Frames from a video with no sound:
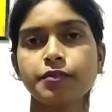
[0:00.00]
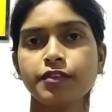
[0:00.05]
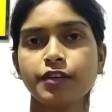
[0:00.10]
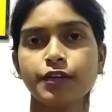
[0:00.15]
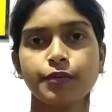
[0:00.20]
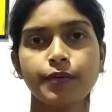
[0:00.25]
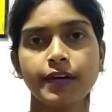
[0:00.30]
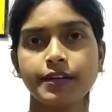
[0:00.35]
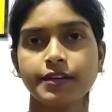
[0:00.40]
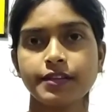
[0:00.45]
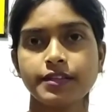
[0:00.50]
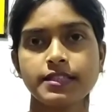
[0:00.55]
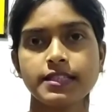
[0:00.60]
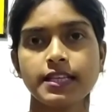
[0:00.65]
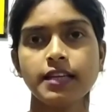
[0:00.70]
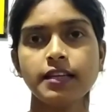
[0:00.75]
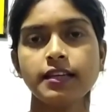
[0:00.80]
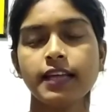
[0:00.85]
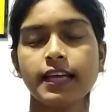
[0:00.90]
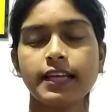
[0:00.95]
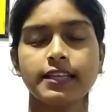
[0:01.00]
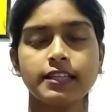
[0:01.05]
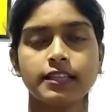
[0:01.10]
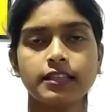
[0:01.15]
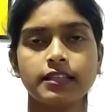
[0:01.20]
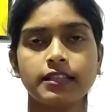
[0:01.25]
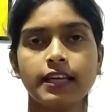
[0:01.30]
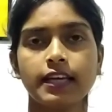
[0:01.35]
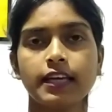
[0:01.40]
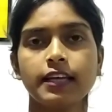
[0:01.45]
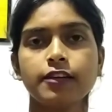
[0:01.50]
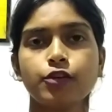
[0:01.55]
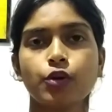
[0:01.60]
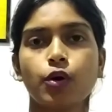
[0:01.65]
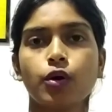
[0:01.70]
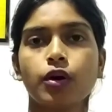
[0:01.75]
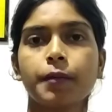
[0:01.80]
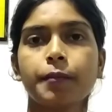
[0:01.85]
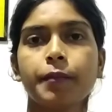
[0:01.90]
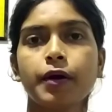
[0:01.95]
You understand that they
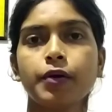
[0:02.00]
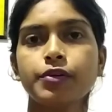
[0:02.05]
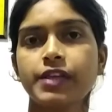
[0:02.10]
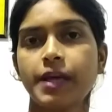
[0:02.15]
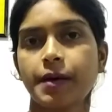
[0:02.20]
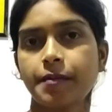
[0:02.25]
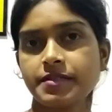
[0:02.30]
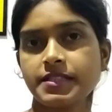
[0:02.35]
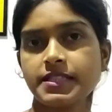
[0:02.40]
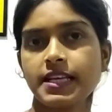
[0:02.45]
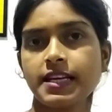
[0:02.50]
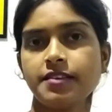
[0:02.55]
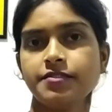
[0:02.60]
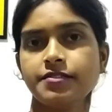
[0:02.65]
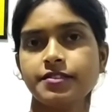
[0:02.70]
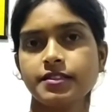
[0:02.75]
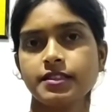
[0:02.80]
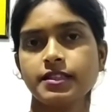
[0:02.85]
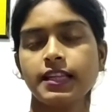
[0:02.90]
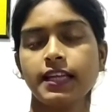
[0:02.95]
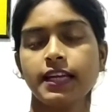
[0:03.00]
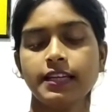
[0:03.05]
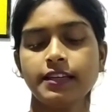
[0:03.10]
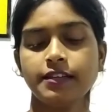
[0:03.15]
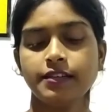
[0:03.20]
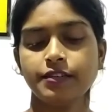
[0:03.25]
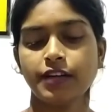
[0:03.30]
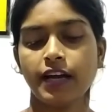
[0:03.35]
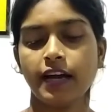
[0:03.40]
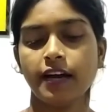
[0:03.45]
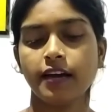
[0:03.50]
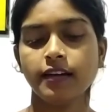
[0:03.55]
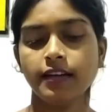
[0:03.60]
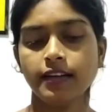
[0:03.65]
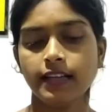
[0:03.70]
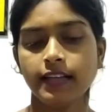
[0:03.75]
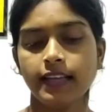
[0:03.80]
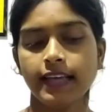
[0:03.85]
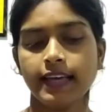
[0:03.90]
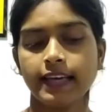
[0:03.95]
talk about themselves. They try
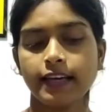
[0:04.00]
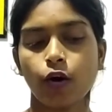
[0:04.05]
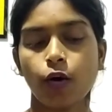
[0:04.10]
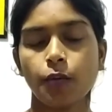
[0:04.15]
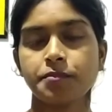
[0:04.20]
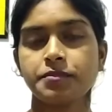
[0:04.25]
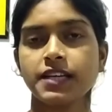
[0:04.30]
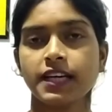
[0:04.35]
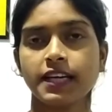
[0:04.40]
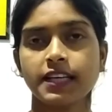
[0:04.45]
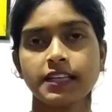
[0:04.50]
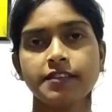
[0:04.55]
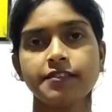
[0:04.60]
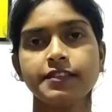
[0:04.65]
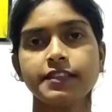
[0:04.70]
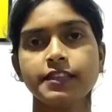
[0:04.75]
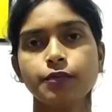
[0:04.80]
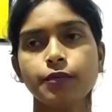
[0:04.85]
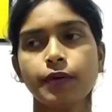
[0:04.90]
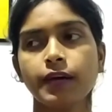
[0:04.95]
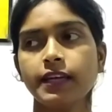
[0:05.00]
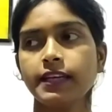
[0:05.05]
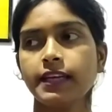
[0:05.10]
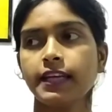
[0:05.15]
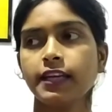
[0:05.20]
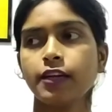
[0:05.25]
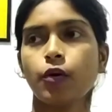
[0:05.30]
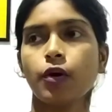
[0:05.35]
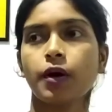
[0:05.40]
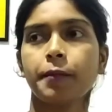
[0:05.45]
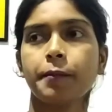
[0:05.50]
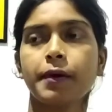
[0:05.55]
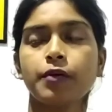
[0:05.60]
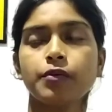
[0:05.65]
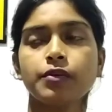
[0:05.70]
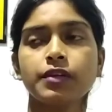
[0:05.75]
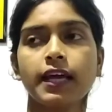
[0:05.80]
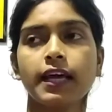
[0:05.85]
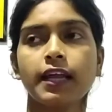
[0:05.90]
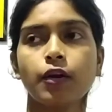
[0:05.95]
like objectivity. When they talk
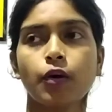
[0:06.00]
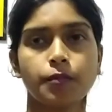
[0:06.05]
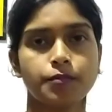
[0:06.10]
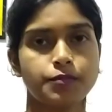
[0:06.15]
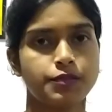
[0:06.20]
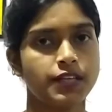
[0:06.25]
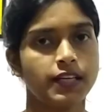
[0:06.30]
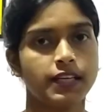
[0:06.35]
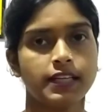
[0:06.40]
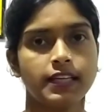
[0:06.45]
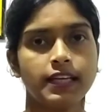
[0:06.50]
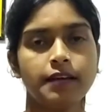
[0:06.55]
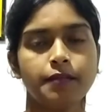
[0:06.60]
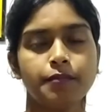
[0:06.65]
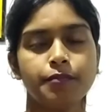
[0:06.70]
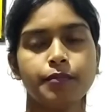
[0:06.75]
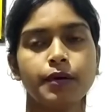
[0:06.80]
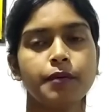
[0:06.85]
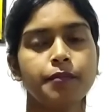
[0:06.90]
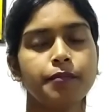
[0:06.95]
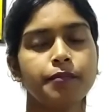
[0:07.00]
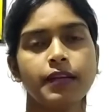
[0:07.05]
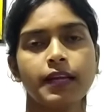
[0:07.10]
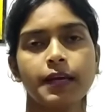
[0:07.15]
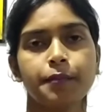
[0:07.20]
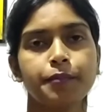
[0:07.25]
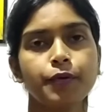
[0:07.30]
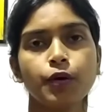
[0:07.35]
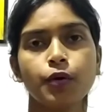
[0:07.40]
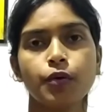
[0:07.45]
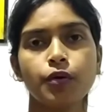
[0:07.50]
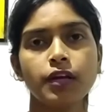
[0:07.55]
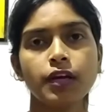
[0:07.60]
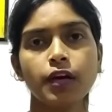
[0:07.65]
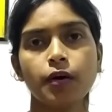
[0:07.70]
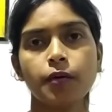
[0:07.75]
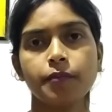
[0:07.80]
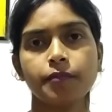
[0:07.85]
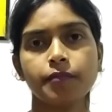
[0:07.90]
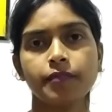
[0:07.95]
about an object, they like purely
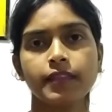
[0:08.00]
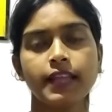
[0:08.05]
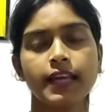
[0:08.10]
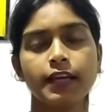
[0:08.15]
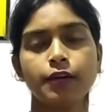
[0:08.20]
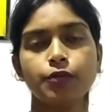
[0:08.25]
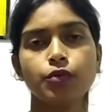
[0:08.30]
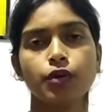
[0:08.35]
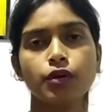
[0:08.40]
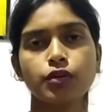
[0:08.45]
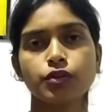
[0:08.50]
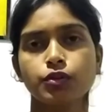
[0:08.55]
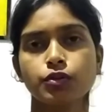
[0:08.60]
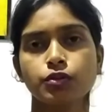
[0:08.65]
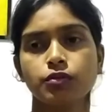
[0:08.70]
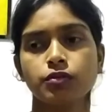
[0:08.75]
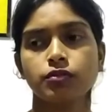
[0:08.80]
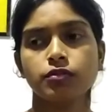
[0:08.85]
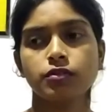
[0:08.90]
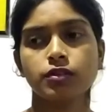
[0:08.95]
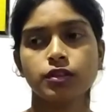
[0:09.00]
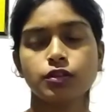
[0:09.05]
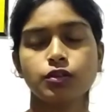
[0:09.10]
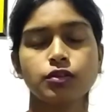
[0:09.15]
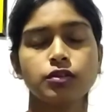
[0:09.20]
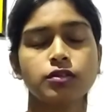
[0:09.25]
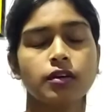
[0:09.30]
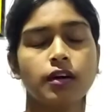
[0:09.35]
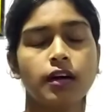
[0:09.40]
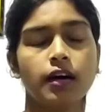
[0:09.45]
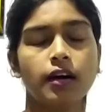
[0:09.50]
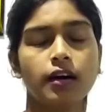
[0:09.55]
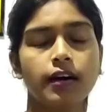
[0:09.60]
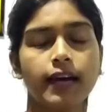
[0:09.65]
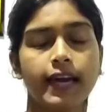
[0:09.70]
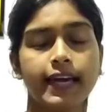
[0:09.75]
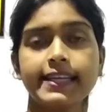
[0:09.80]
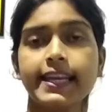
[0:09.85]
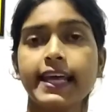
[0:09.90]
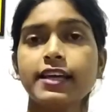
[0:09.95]
they do not
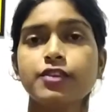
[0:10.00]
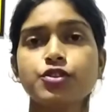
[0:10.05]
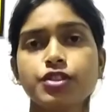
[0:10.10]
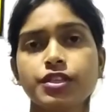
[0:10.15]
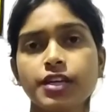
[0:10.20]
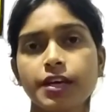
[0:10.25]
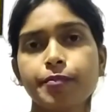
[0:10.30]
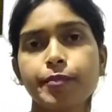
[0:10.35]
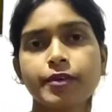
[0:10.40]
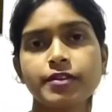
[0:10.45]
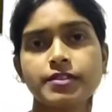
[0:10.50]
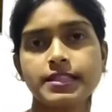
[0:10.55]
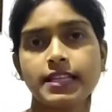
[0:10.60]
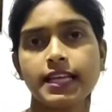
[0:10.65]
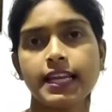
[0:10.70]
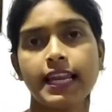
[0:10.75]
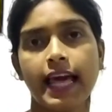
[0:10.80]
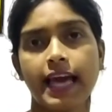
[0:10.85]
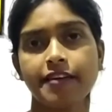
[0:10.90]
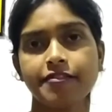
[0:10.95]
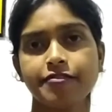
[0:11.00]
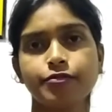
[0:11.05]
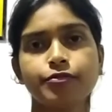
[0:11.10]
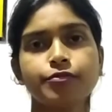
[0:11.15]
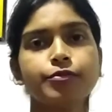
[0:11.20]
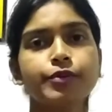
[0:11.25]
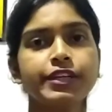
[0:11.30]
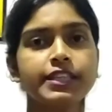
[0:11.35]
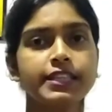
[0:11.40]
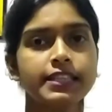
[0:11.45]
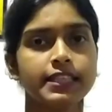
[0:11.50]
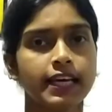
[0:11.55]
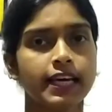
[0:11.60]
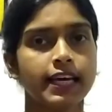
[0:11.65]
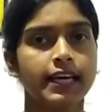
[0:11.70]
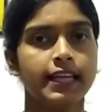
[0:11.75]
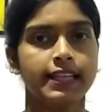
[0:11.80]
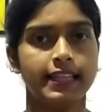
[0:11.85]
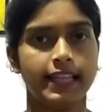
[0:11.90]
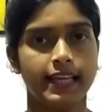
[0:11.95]
attach their personal life with
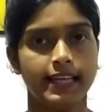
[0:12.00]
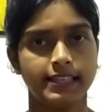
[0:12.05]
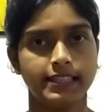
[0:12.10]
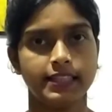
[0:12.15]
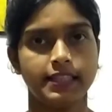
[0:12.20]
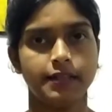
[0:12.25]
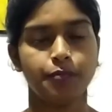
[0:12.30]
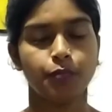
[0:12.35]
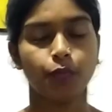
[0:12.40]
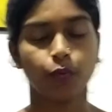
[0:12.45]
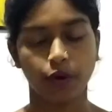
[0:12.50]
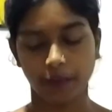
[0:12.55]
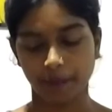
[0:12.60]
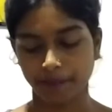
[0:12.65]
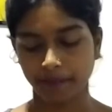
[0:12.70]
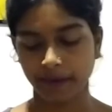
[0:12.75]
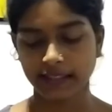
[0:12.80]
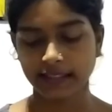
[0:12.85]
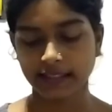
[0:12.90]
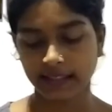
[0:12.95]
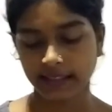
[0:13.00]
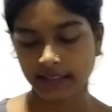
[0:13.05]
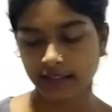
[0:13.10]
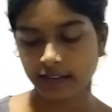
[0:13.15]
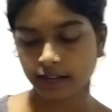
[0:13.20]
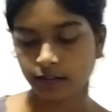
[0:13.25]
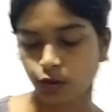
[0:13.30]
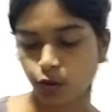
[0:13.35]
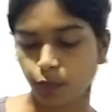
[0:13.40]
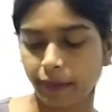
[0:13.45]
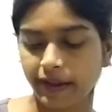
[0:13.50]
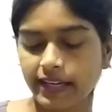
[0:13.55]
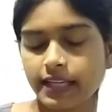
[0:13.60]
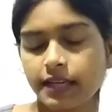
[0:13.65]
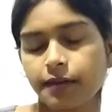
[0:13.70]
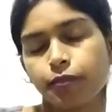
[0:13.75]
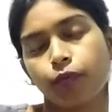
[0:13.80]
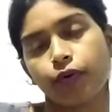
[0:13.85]
that poem. But Romantic